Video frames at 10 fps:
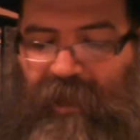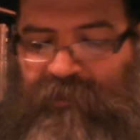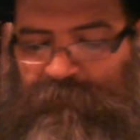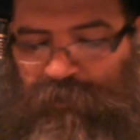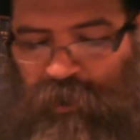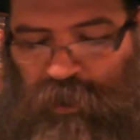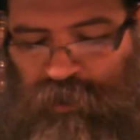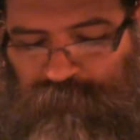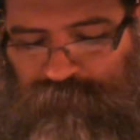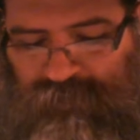Adam
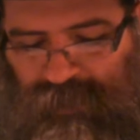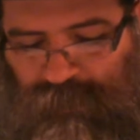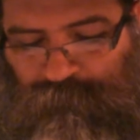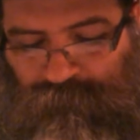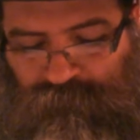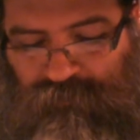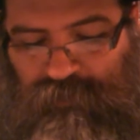Elohim become